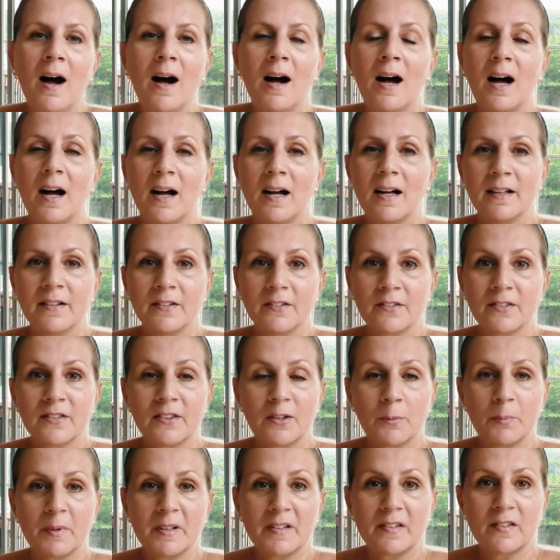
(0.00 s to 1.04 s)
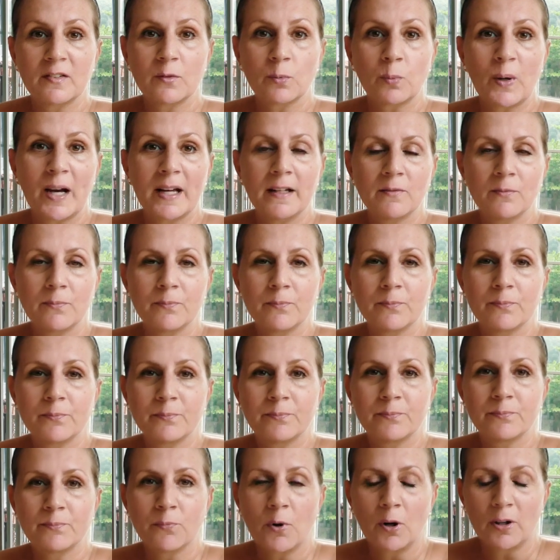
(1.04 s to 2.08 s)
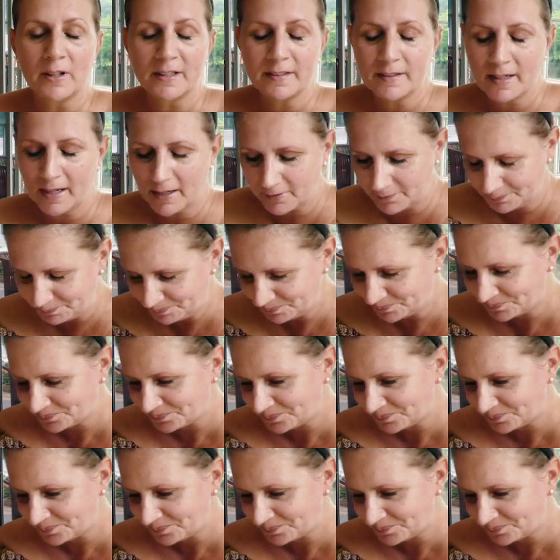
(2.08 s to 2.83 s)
there's a little bit of sweat rolling down.